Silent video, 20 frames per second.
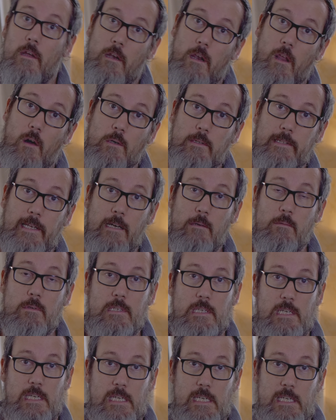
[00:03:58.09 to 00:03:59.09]
lockdown
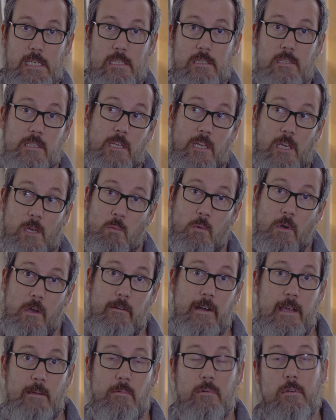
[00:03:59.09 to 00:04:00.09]
was eased and you
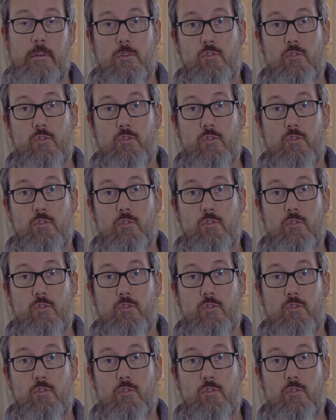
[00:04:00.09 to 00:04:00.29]
were able to